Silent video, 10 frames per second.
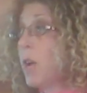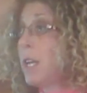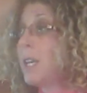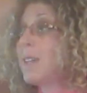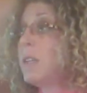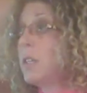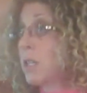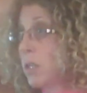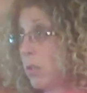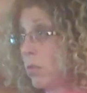any
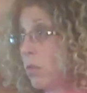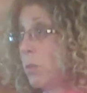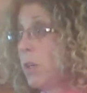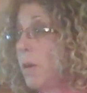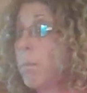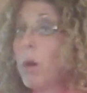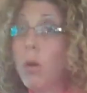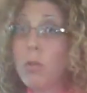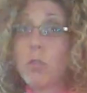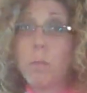conditions to be
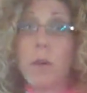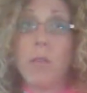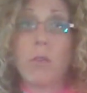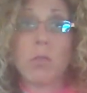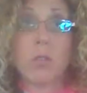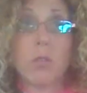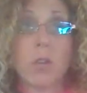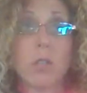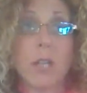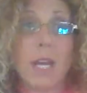imposed upon those
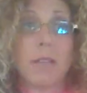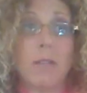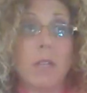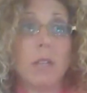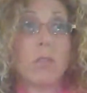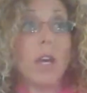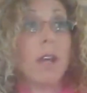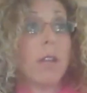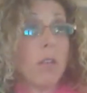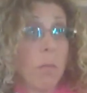construction activities,
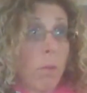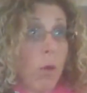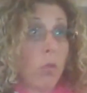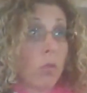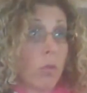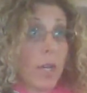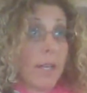they're imposed through